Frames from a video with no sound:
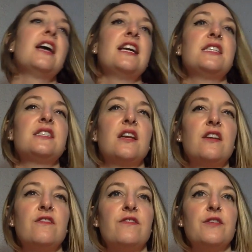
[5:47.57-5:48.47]
Instead
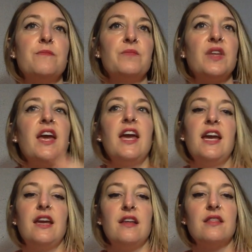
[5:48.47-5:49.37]
of,
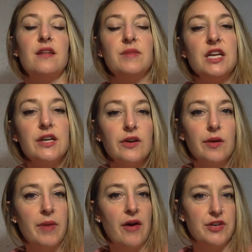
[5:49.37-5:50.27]
hey, let me hear
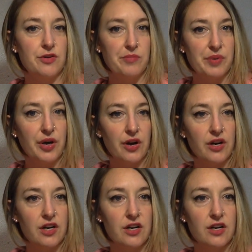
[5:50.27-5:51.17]
about your book.